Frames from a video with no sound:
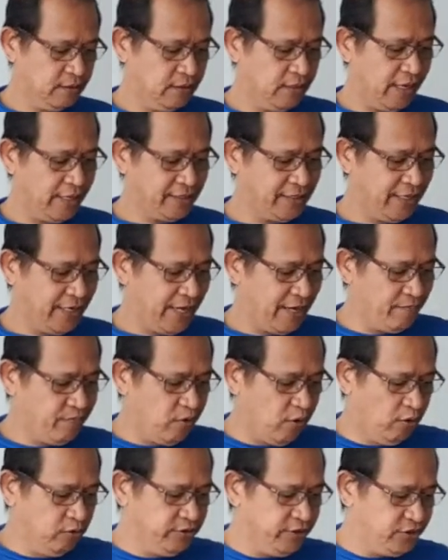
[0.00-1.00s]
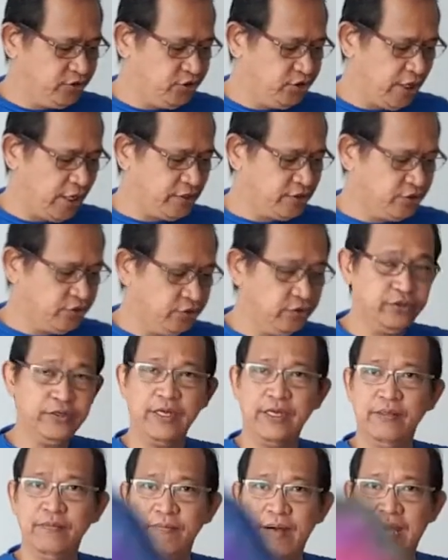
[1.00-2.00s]
I can have all the gesture
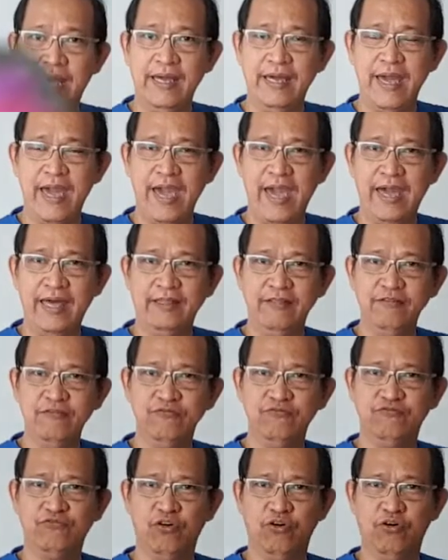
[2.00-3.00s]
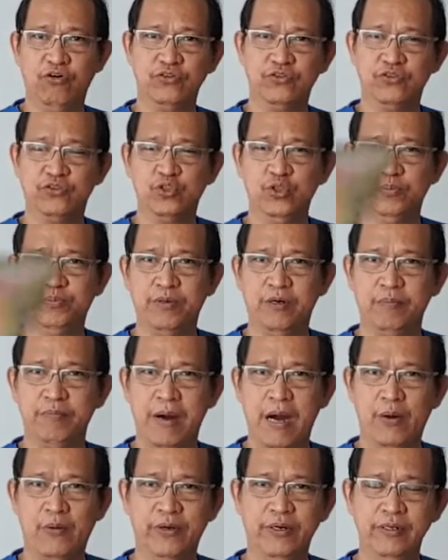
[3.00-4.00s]
in my hand for
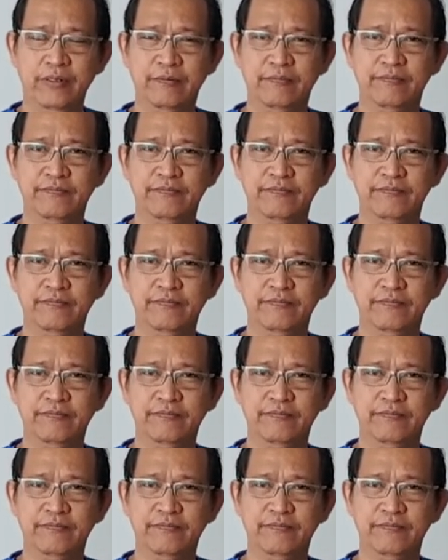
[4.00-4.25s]
superpower.